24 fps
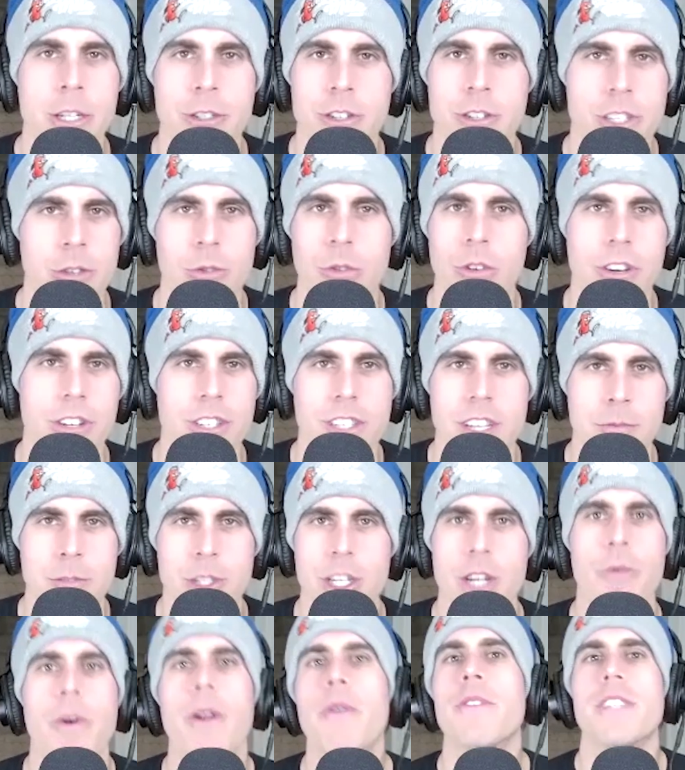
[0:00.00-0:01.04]
of elementary school or
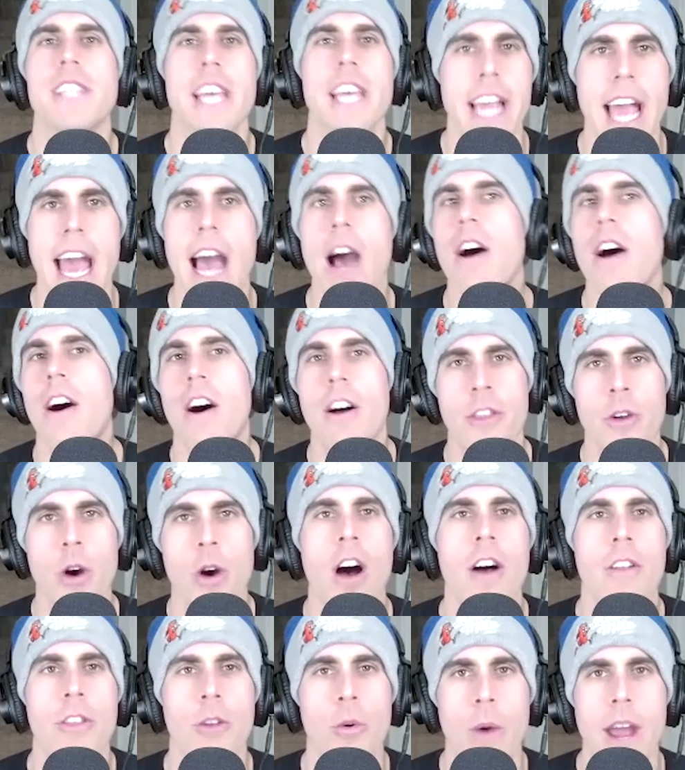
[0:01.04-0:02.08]
some shit. When it was like
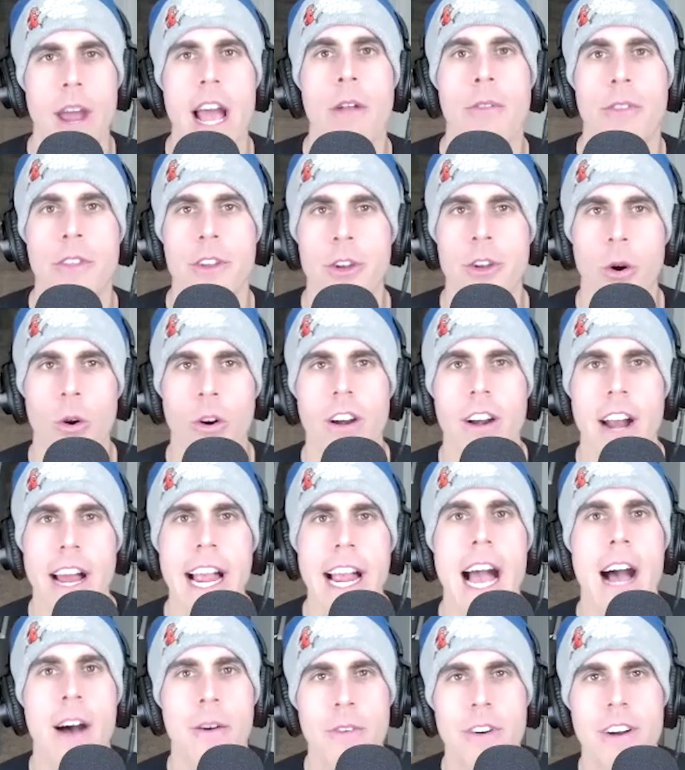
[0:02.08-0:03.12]
on the way out the
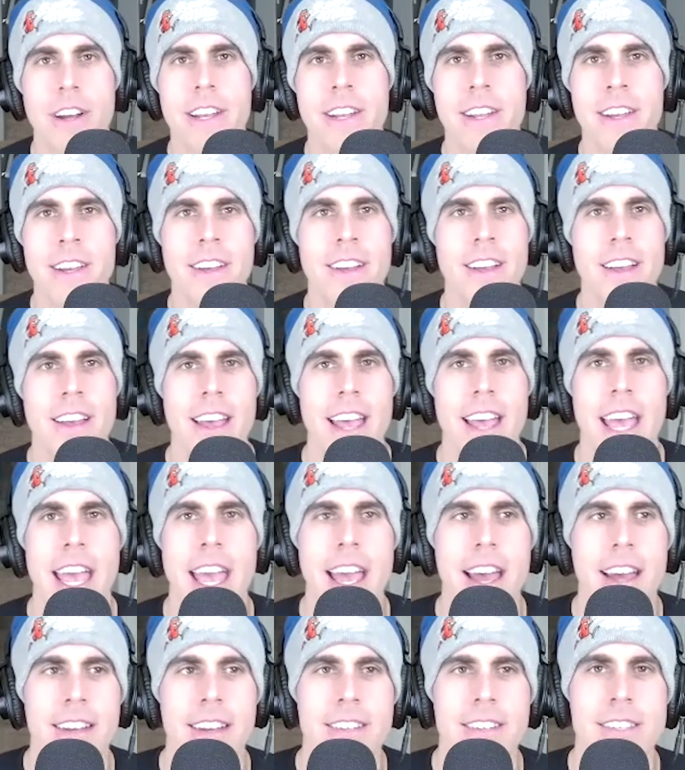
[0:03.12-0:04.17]
door, I got one,
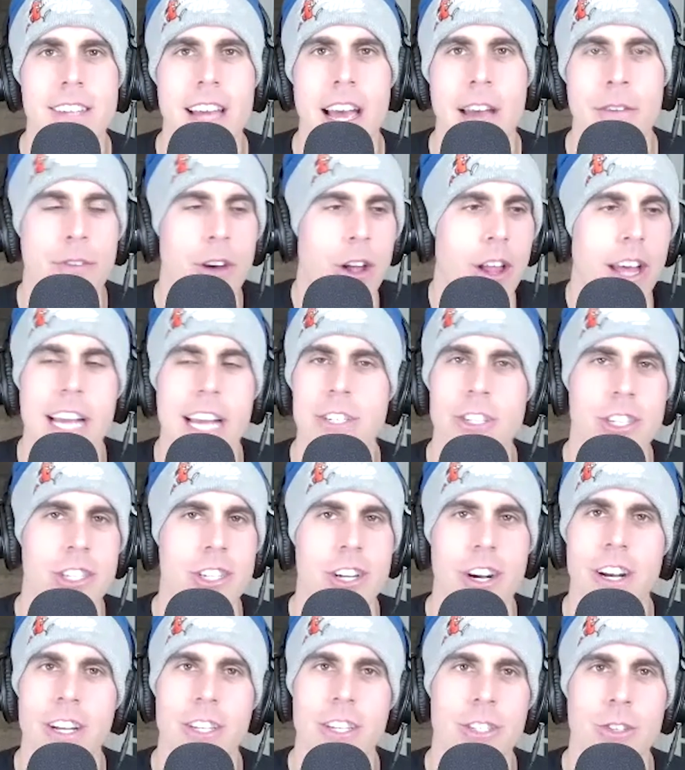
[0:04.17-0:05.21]
and I felt like I
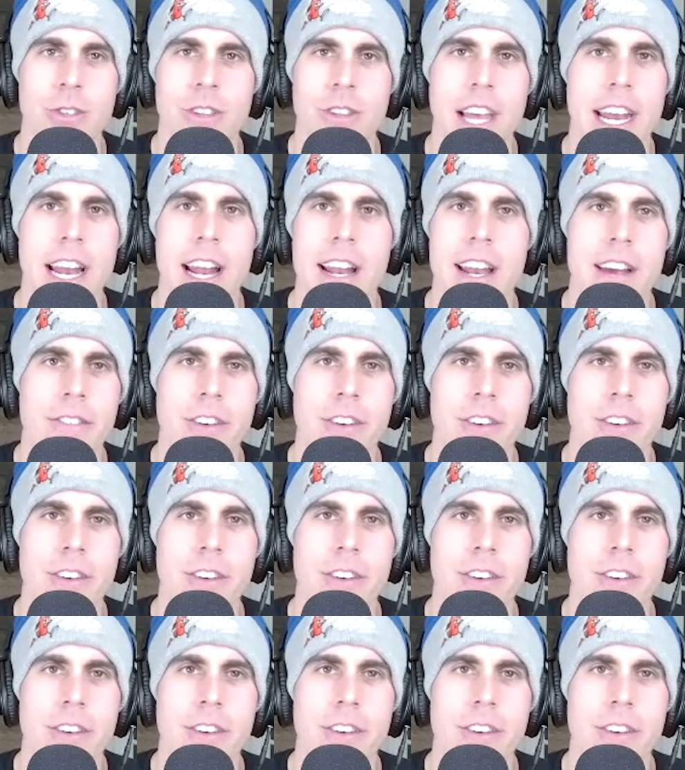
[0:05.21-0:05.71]
just started too late.